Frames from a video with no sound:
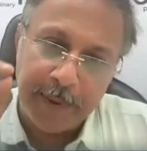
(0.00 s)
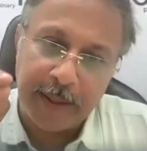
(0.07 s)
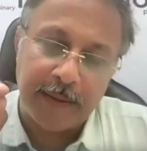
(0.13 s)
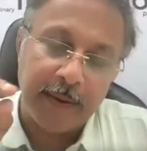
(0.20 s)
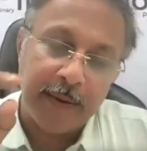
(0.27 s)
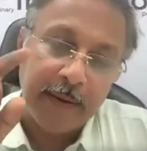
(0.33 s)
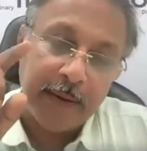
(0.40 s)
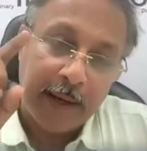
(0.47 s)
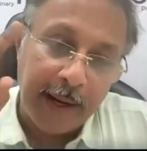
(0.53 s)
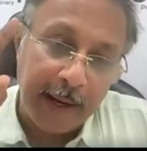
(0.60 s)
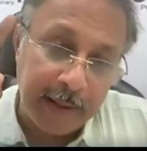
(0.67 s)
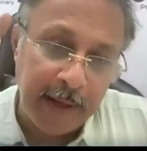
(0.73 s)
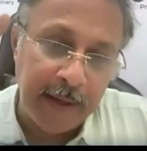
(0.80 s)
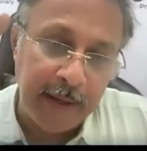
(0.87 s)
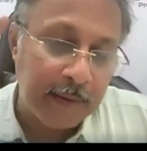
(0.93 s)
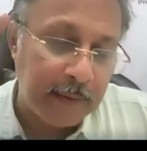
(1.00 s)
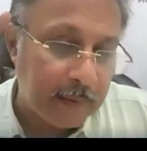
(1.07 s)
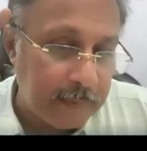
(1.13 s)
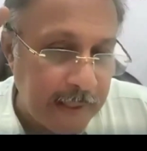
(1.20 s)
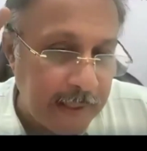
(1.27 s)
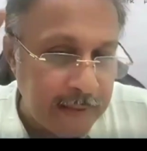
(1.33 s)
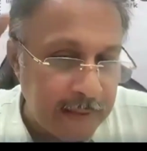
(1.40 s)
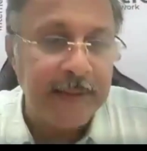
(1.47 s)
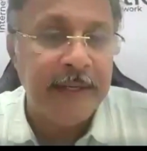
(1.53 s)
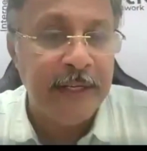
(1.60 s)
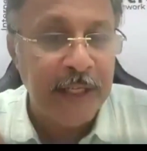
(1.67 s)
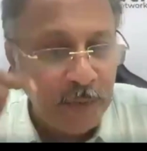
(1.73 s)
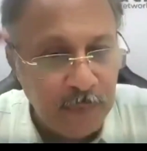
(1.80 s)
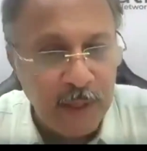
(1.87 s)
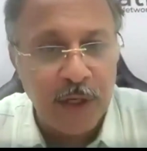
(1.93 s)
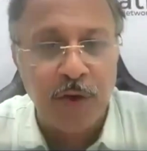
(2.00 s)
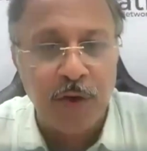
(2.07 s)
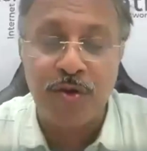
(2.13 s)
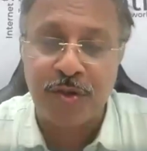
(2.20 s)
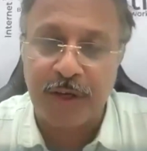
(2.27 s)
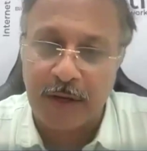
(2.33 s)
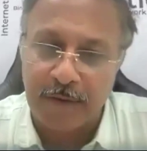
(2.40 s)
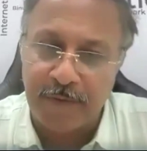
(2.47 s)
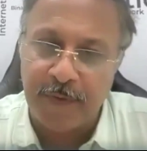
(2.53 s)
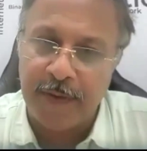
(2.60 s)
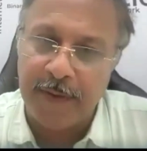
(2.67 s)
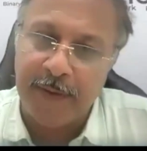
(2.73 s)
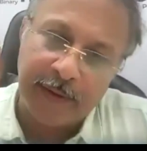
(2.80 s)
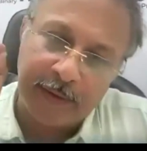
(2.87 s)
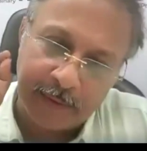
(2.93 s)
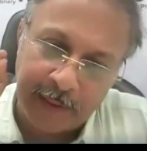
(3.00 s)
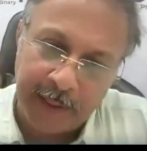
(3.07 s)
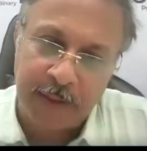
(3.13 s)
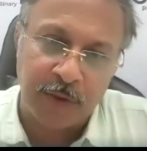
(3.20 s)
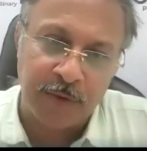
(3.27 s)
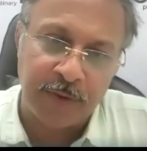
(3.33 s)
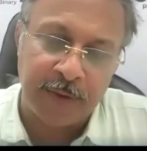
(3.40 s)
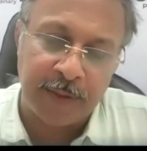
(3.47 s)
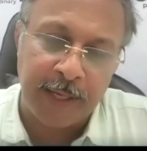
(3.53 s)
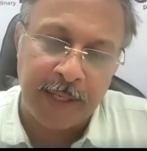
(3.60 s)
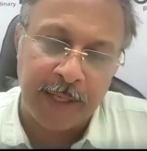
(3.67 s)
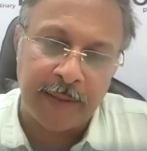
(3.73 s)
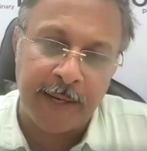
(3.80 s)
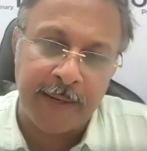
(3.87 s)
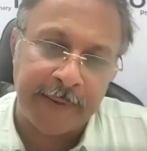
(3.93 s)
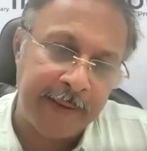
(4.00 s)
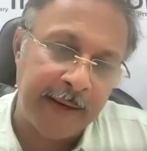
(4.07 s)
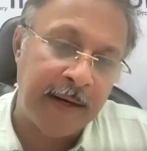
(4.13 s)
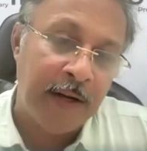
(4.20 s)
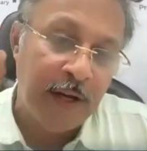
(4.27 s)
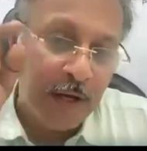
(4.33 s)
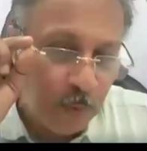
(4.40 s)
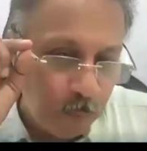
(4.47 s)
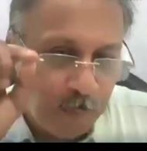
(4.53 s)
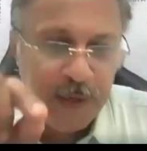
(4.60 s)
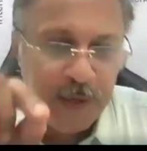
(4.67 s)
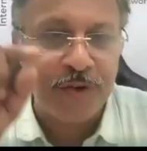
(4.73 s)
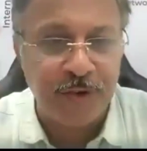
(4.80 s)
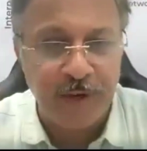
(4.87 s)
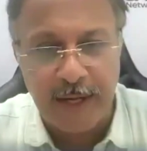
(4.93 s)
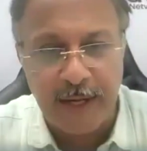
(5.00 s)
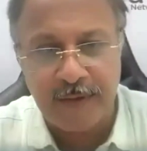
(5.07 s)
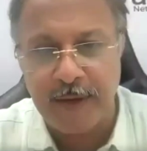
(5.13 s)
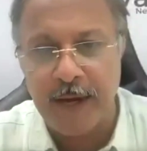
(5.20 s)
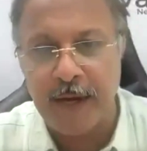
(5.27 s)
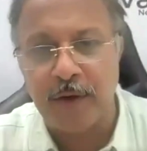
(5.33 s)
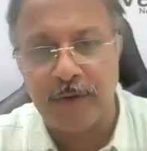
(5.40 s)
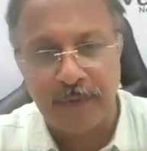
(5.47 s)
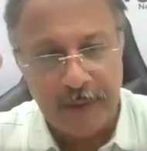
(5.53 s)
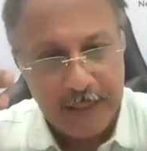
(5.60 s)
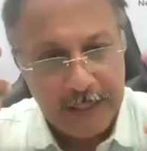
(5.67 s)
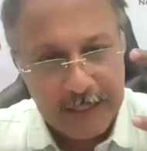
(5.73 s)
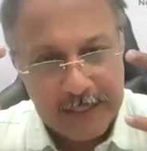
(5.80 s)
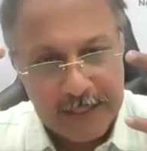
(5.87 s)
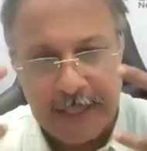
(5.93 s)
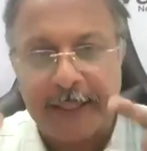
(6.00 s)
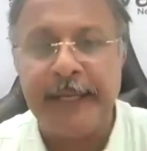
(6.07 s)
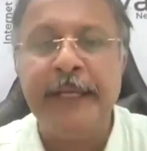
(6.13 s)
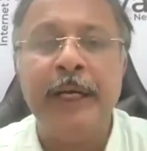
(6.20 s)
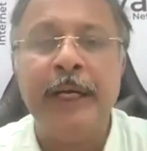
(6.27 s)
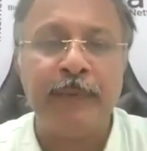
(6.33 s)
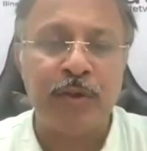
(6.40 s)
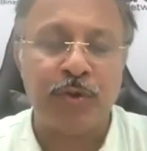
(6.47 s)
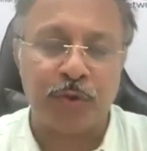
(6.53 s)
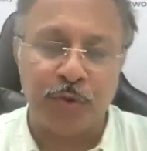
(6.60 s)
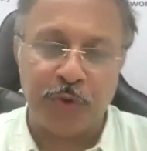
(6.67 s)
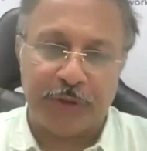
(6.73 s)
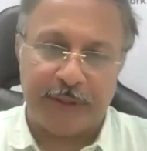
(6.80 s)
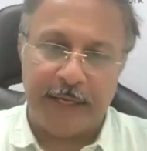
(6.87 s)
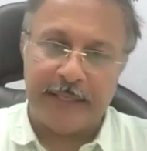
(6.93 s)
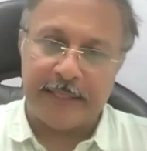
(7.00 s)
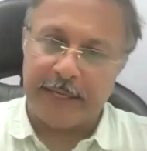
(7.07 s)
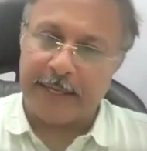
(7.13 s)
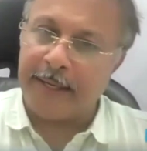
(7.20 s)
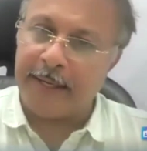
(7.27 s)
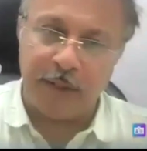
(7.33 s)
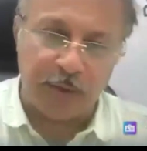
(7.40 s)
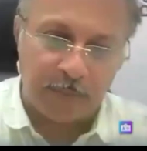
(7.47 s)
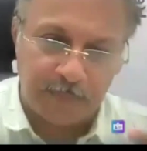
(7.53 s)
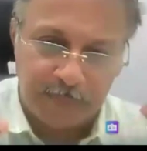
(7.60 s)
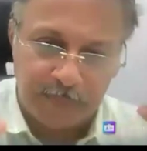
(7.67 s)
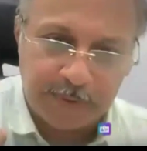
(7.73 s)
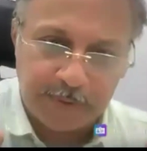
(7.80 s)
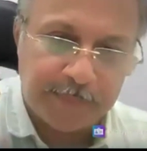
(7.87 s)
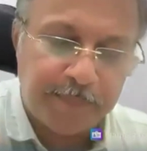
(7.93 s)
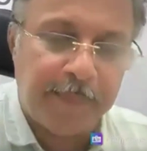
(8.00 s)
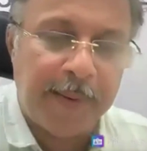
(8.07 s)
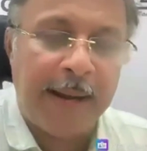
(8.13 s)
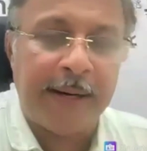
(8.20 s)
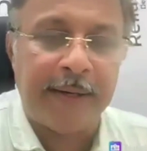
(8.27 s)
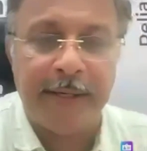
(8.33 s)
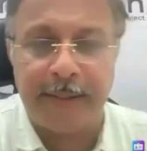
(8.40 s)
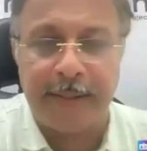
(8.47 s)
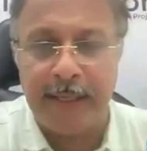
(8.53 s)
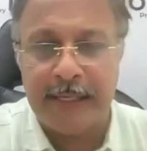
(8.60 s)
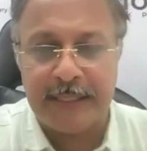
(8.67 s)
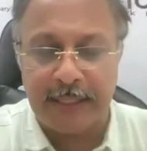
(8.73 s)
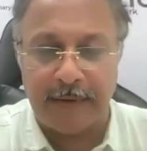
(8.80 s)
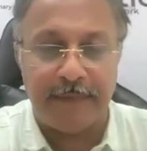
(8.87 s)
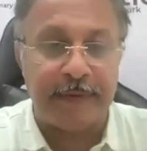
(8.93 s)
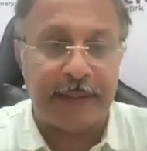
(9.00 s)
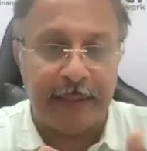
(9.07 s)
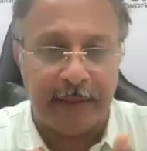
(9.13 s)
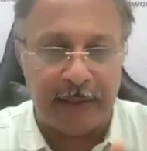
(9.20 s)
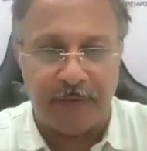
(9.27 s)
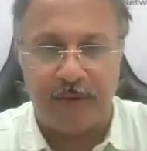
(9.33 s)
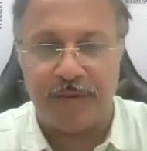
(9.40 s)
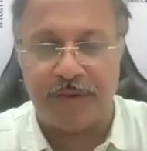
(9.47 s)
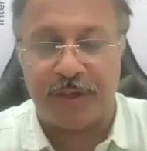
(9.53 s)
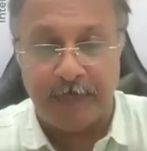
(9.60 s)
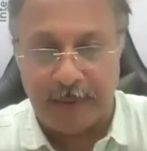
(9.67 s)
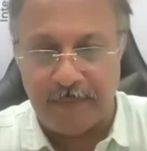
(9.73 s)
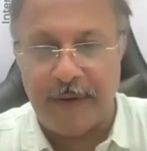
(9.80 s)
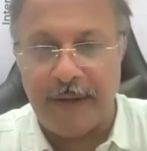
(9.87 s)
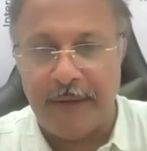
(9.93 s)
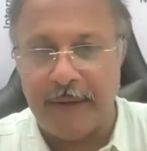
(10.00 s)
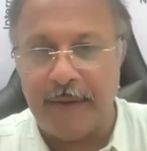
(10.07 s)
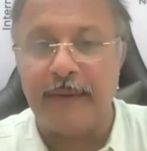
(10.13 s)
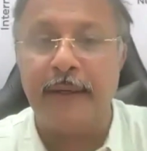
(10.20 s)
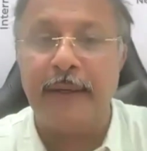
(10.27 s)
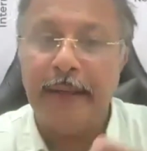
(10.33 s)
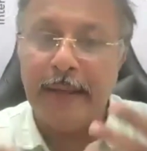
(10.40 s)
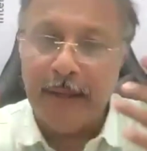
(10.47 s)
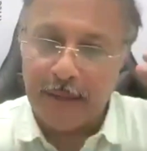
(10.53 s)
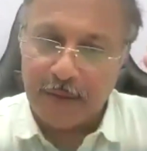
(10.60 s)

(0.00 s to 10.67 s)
But again, there is a renewal cost every year, 3,999, which takes care of setting up these two things again, your bank details and everything in the system every year,